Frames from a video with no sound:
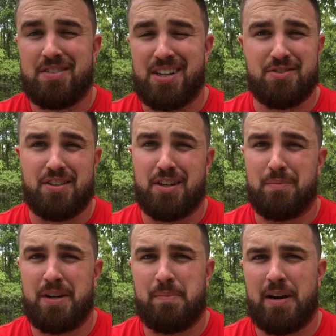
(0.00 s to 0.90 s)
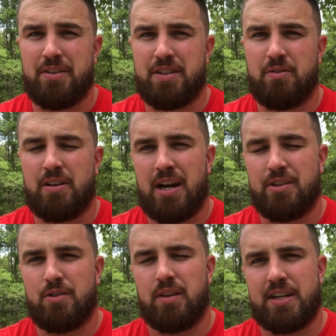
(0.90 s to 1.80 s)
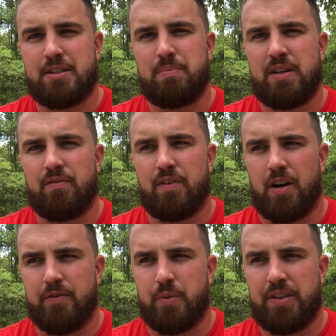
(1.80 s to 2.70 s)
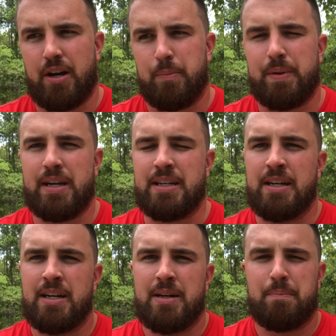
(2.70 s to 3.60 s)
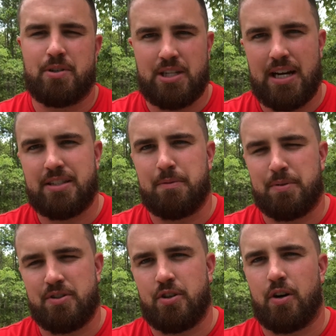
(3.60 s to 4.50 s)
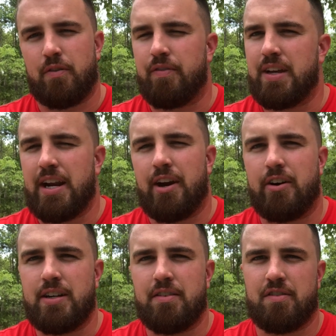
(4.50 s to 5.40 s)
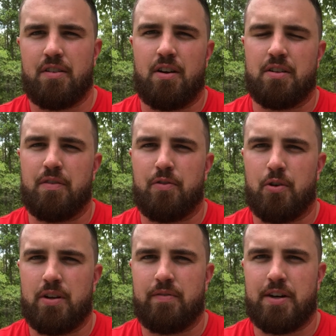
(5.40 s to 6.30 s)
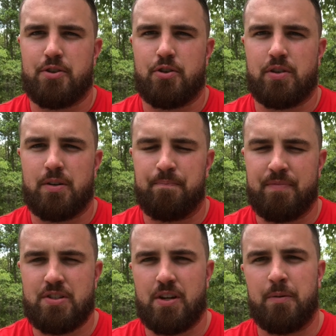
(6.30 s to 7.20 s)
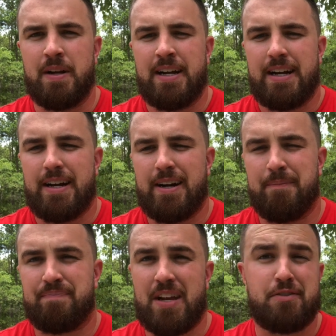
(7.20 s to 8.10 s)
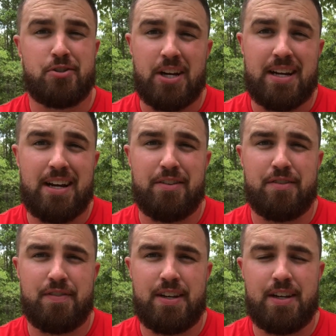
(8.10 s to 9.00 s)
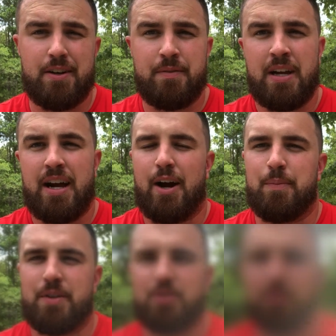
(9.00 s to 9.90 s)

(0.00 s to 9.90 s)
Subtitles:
tell us a little bit about you and how you'd like to be involved with helping protect and preserve the areas along the Florida Adventure Trail. So thanks for checking out this video. I hope that you